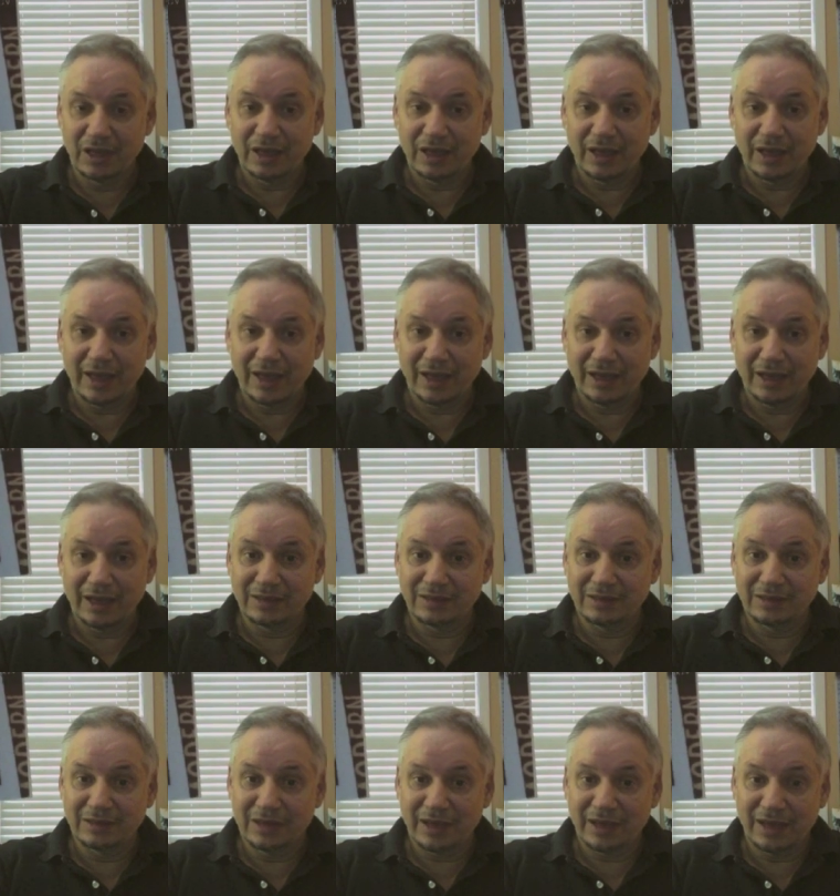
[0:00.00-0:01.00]

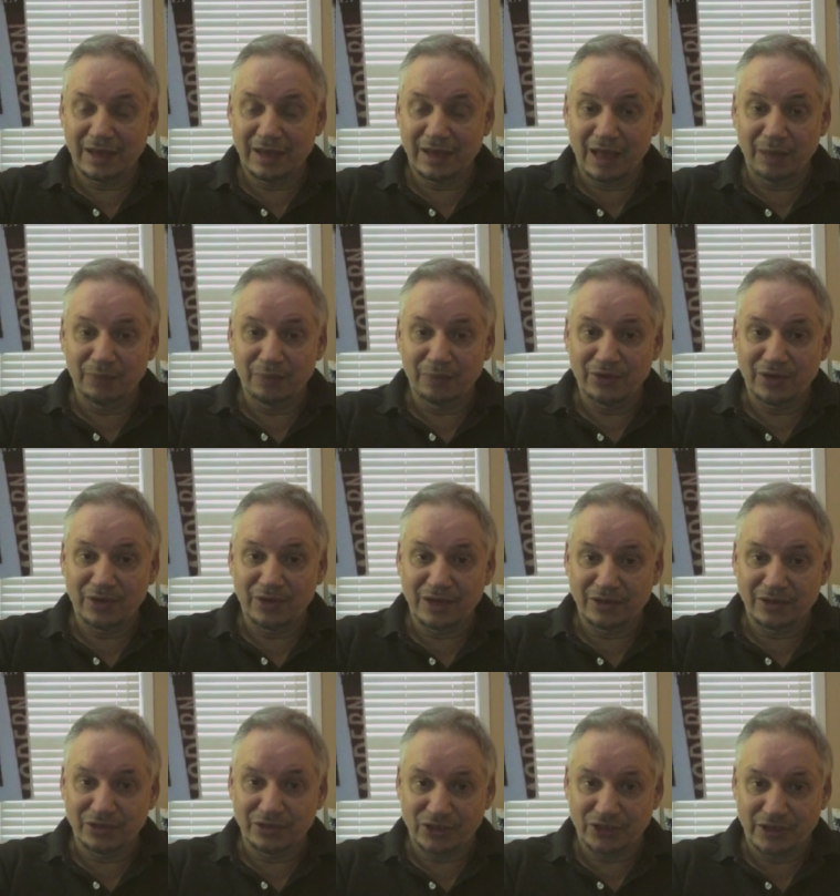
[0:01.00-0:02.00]
and help you to
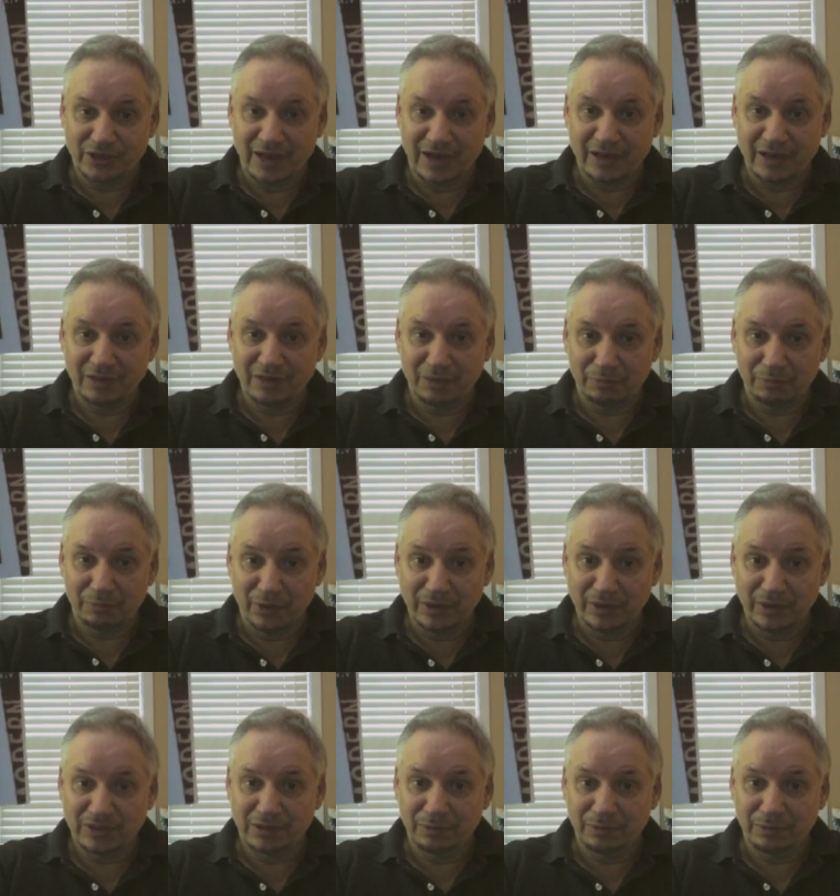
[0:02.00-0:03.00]
understand the
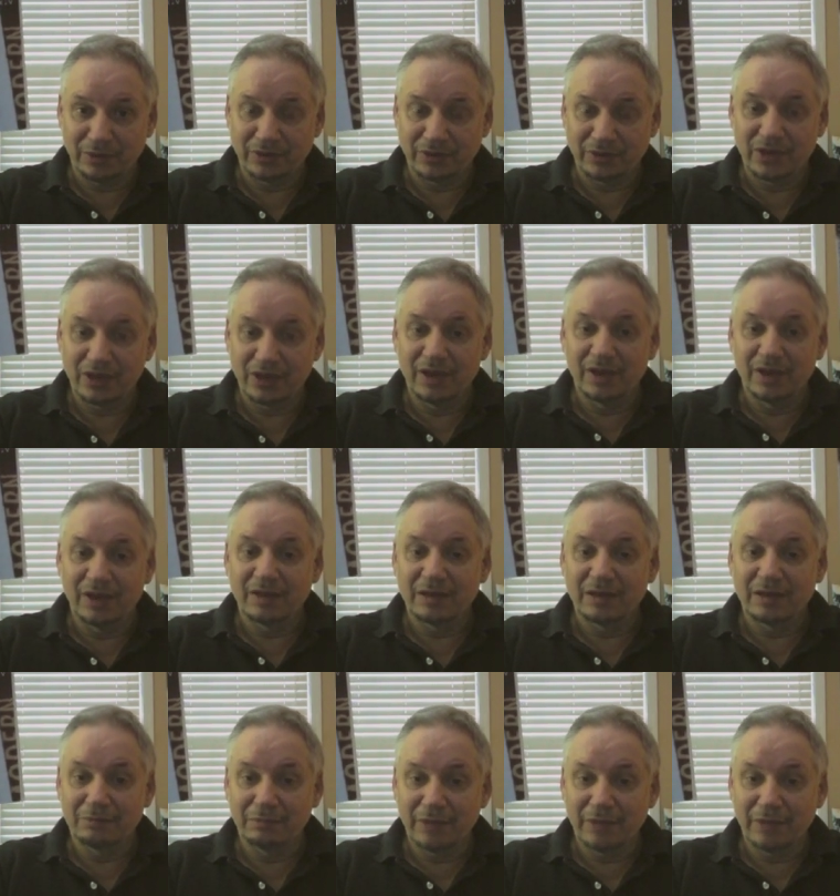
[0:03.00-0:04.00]
principles
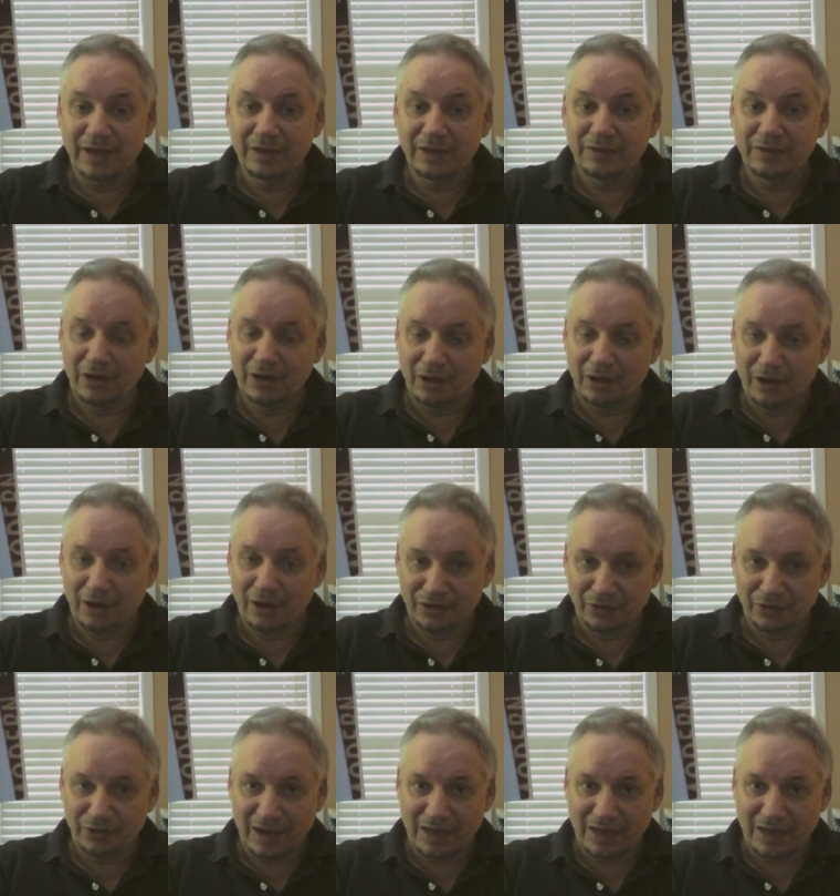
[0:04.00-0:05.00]
that make the
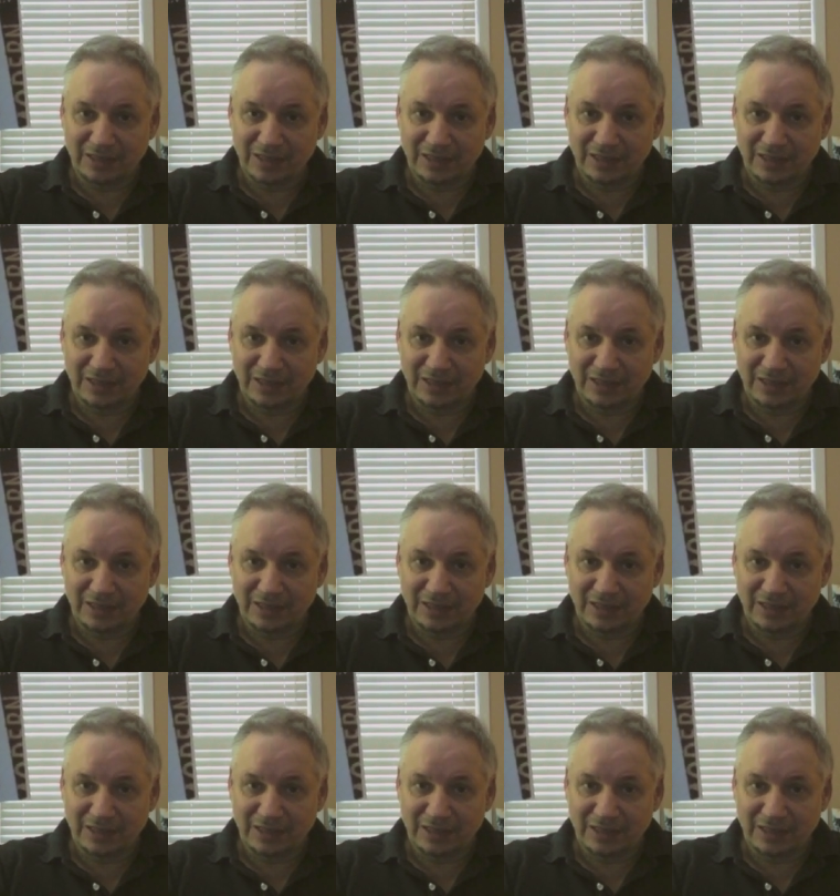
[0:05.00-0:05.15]
authorized